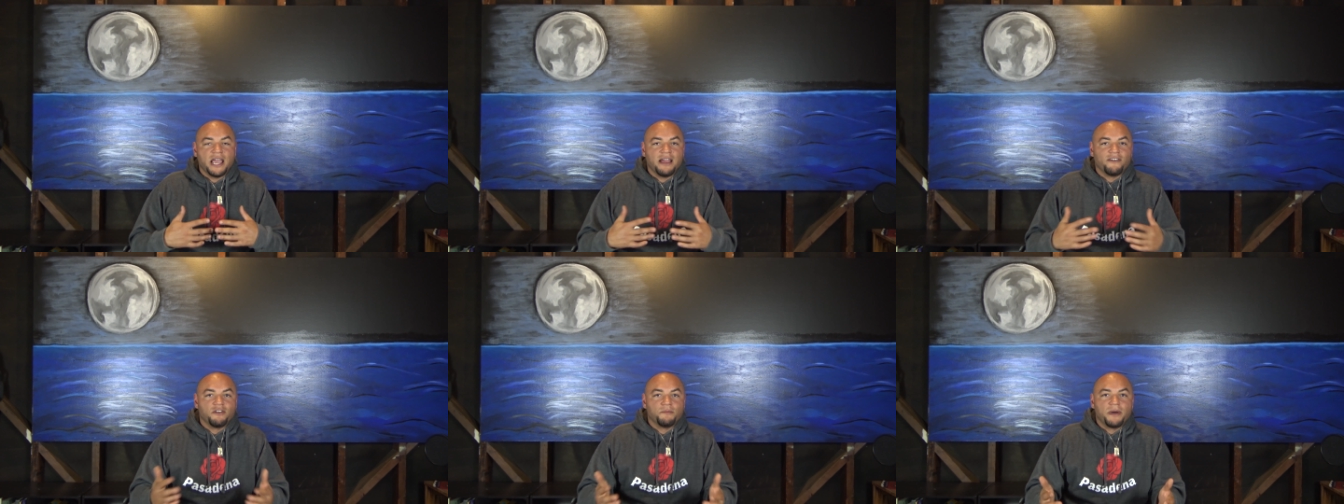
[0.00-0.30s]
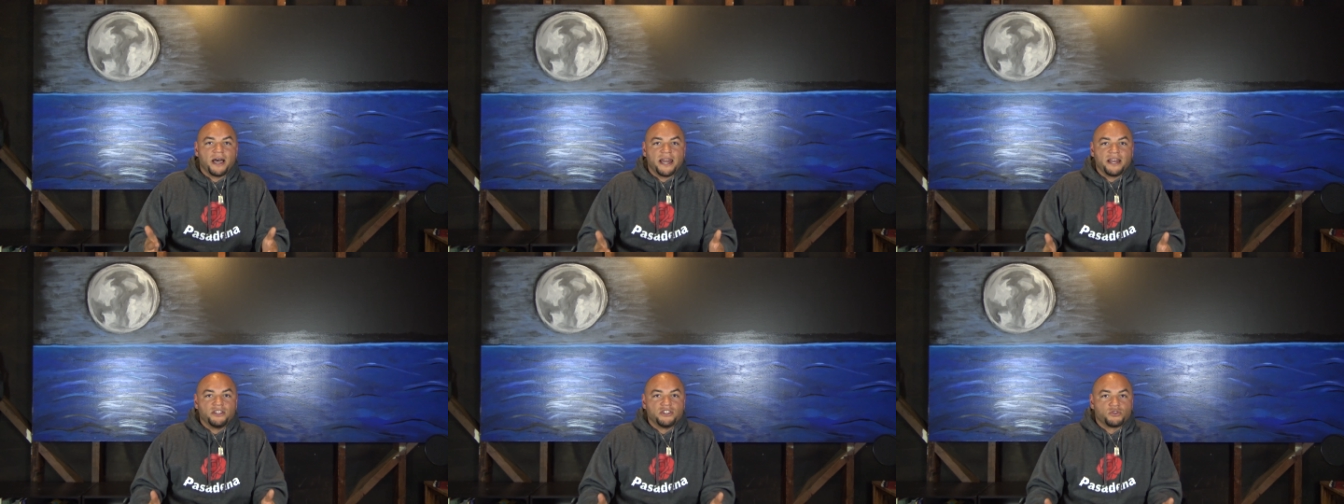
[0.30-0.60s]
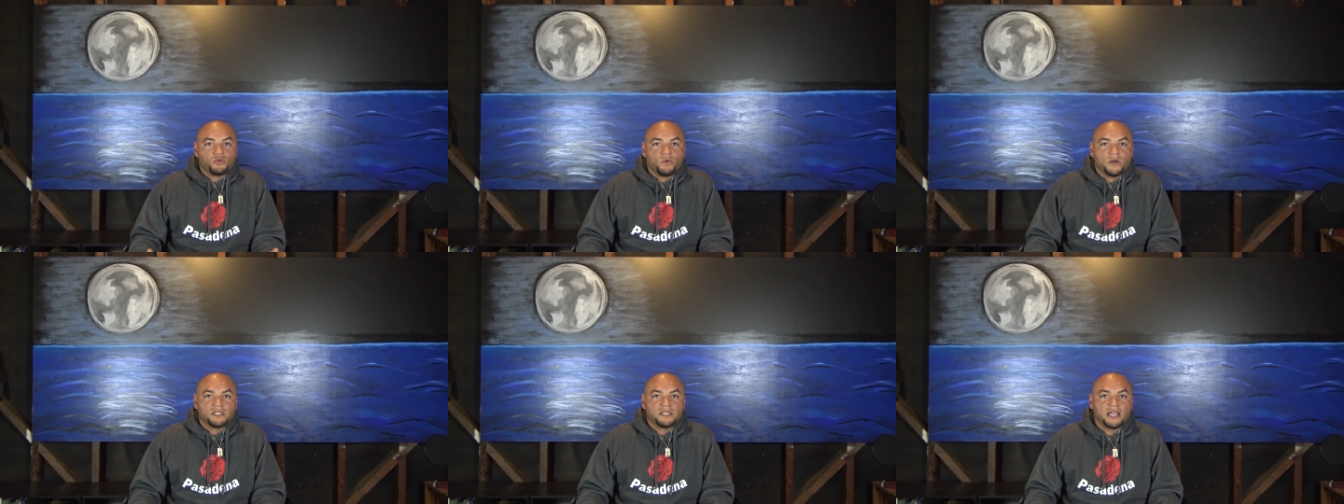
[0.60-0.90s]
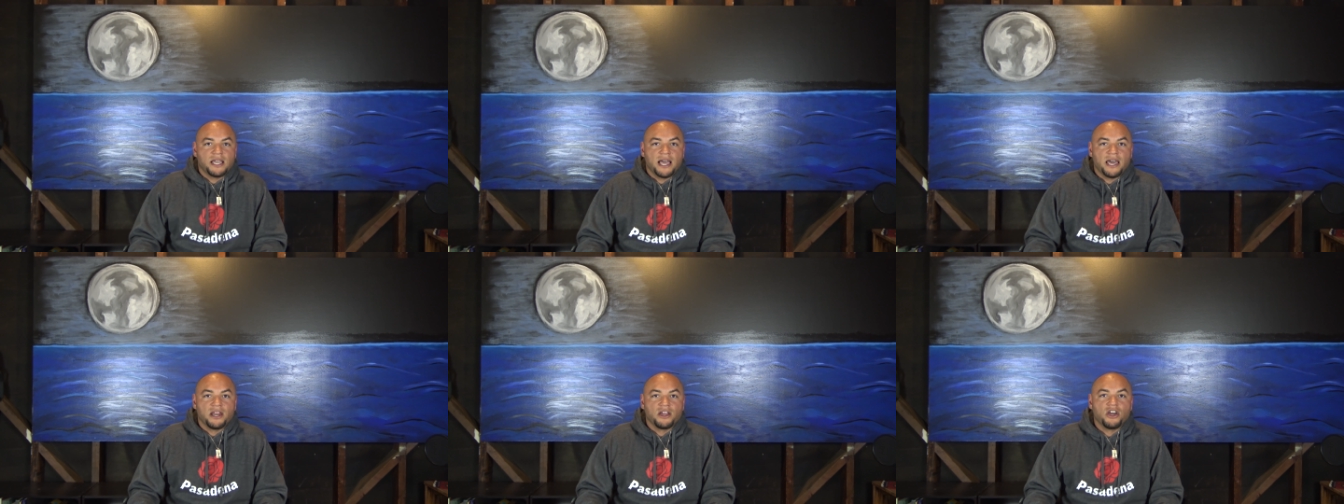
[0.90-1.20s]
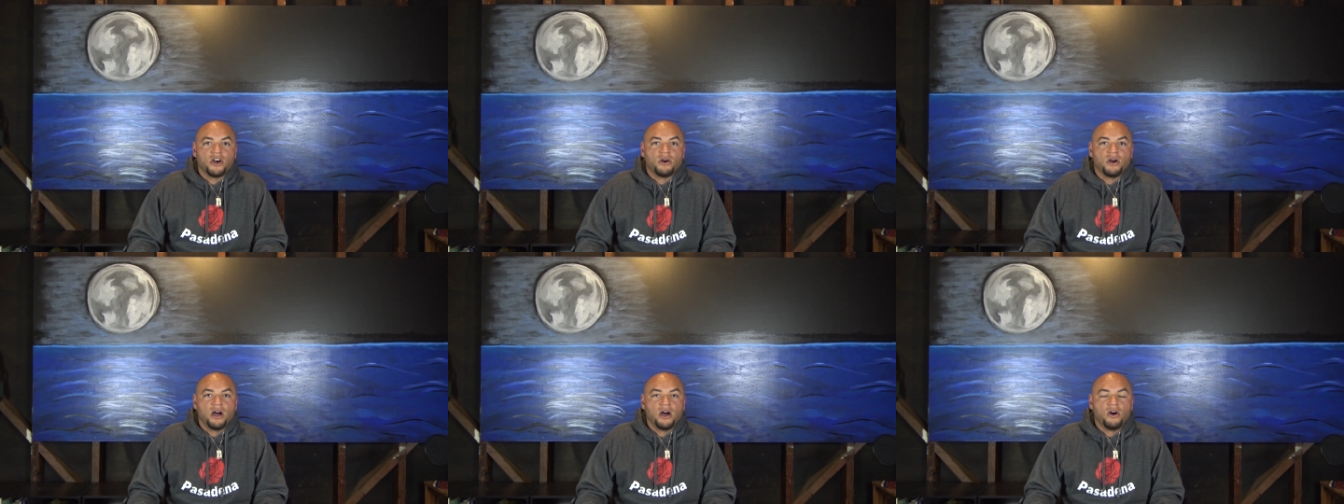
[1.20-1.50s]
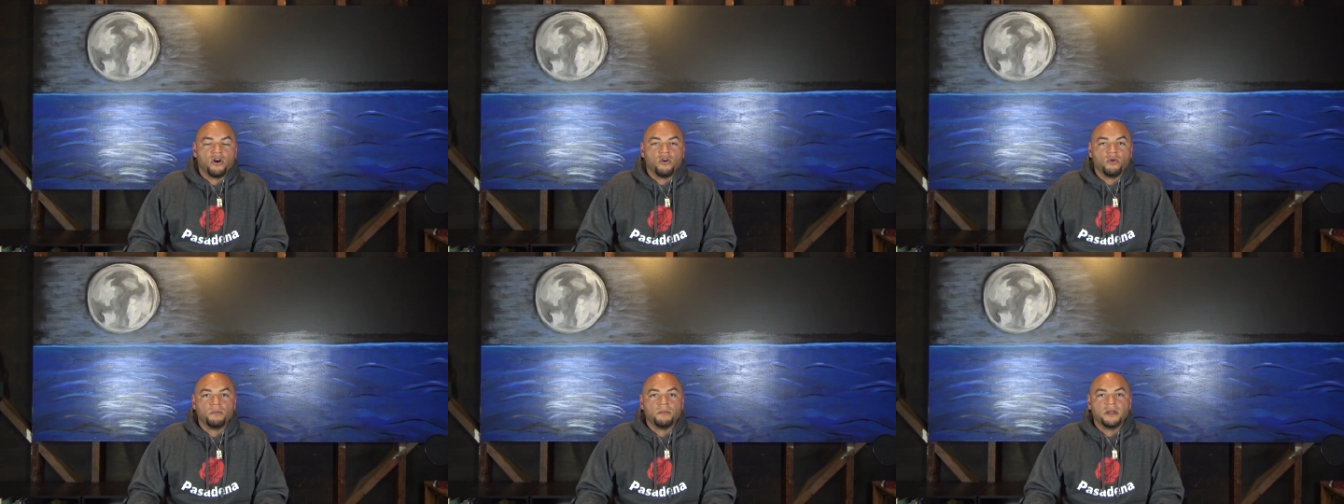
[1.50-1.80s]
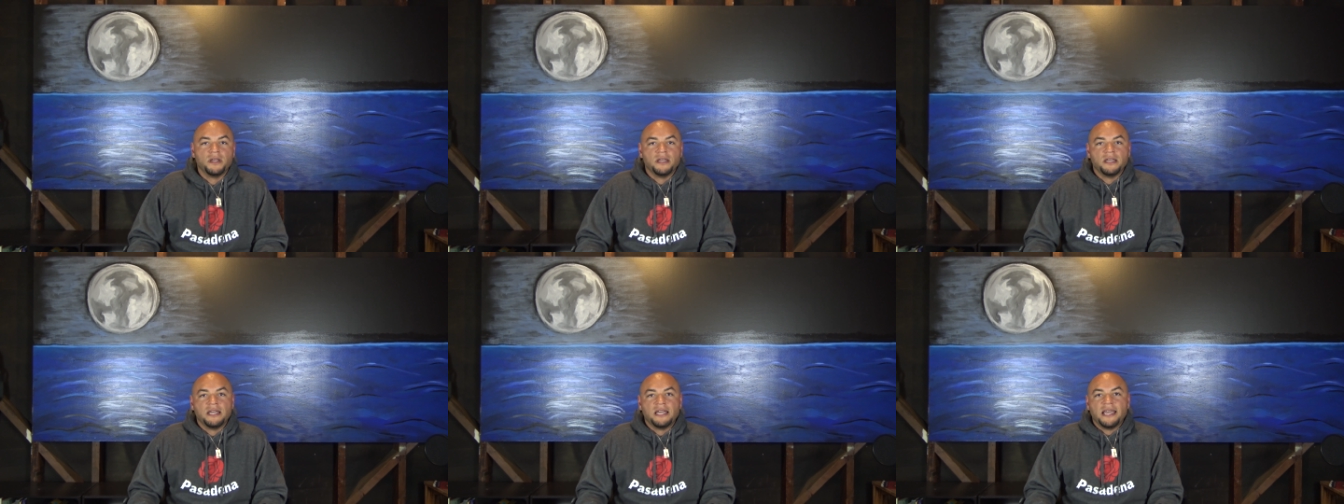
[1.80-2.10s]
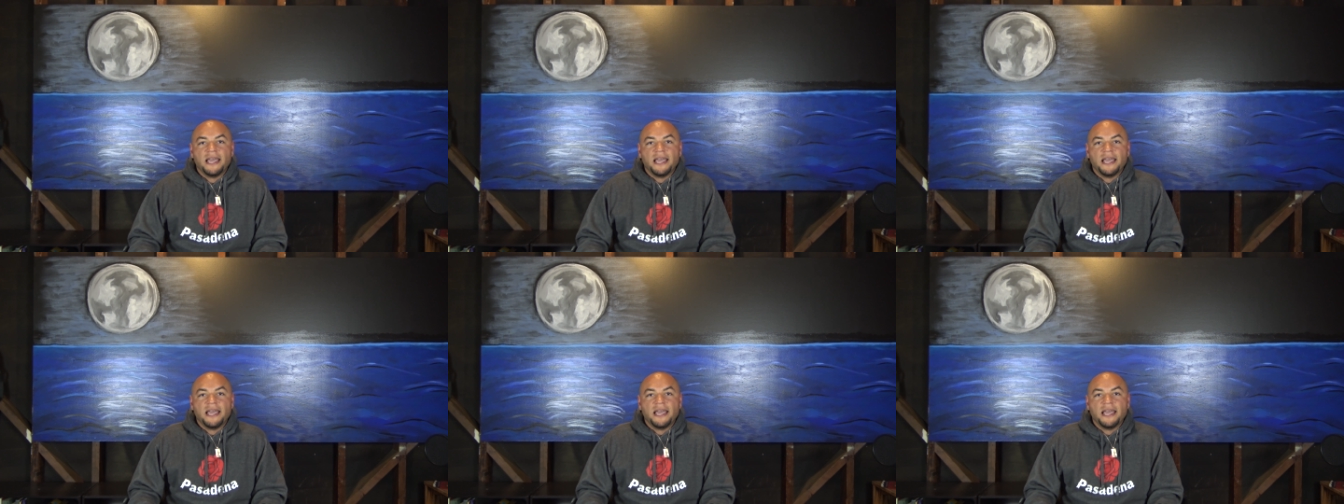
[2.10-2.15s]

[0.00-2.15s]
Everybody just wants to kind of go home.